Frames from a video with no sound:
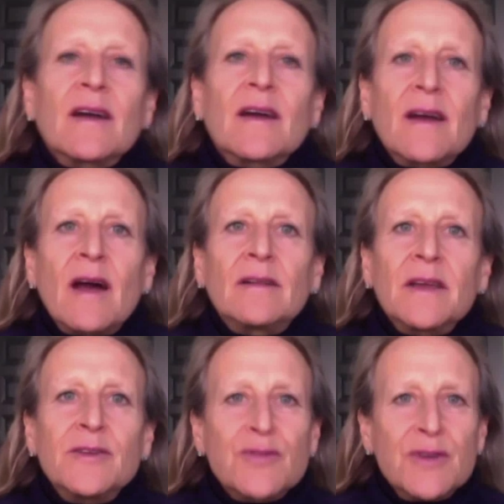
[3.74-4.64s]
I'll
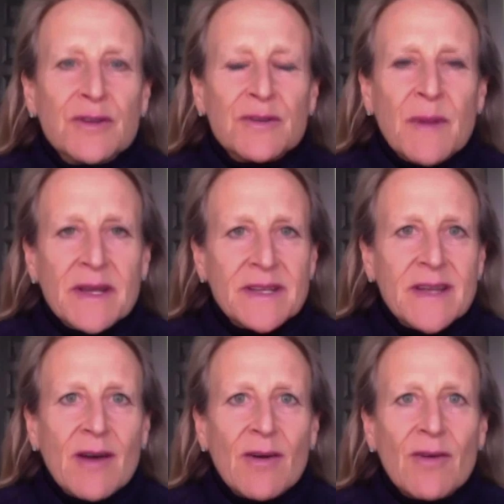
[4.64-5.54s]
introduce
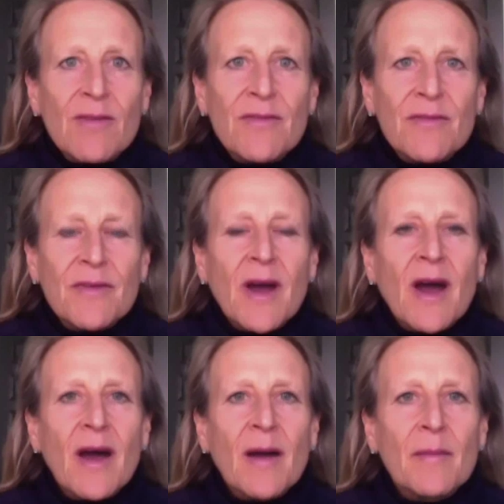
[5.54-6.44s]
myself,
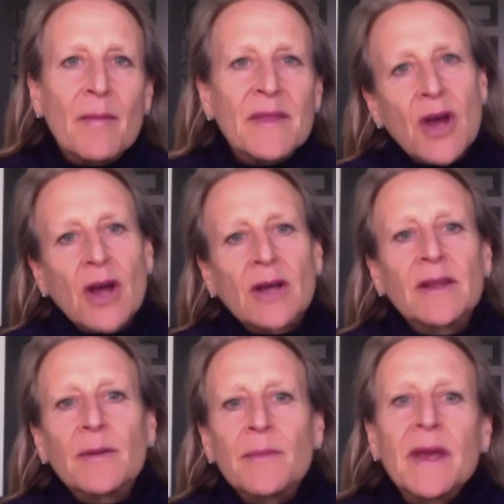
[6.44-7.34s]
and then I'll talk a
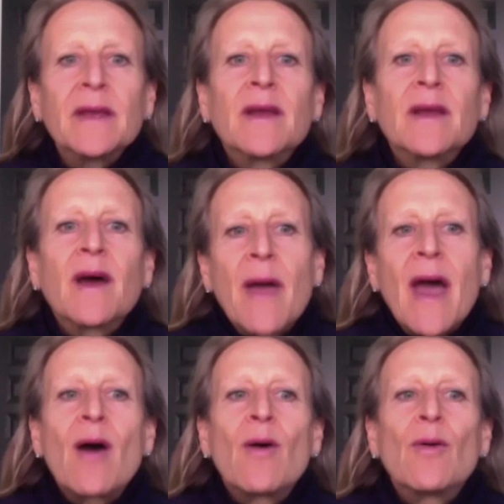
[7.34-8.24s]
little bit
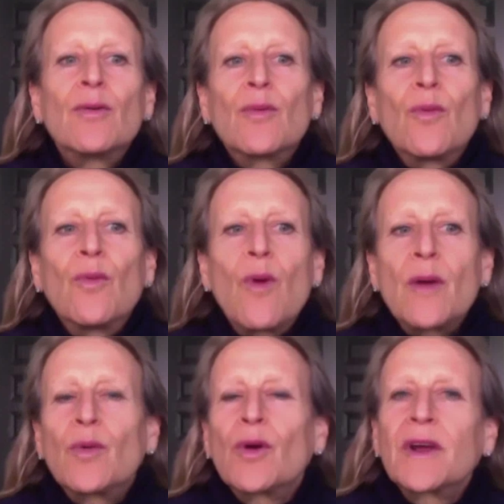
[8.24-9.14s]
about what
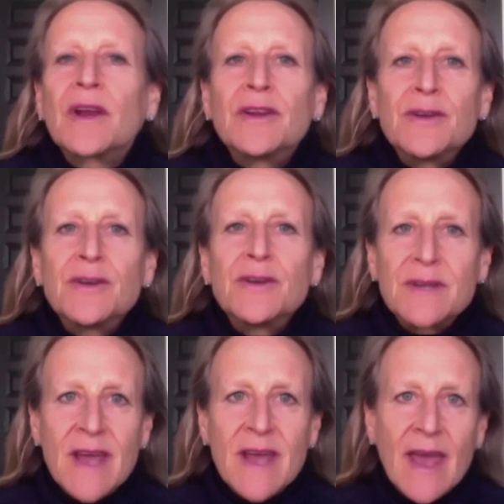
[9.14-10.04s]
we're going to do
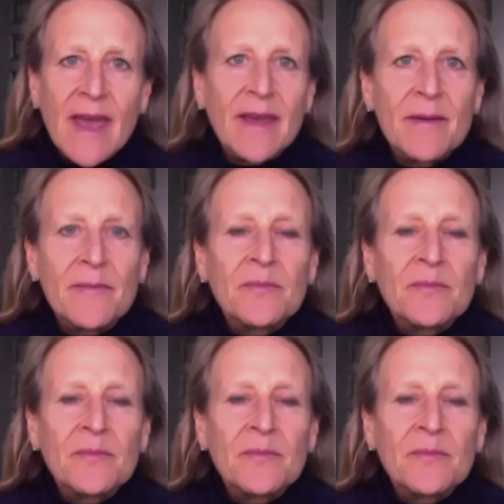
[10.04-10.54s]
today,